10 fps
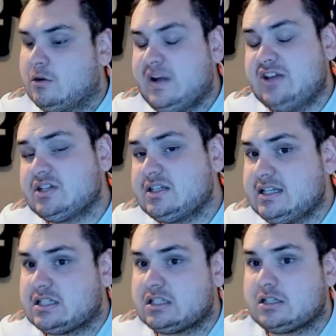We just
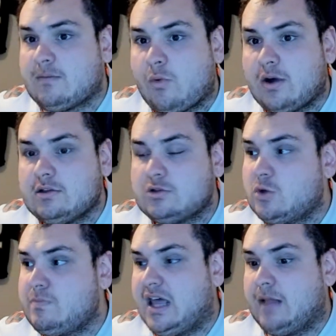need someone
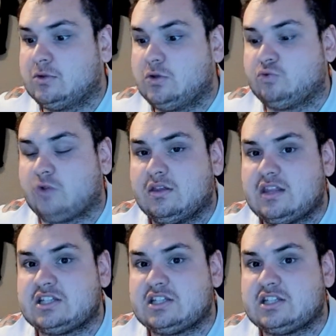to be able to run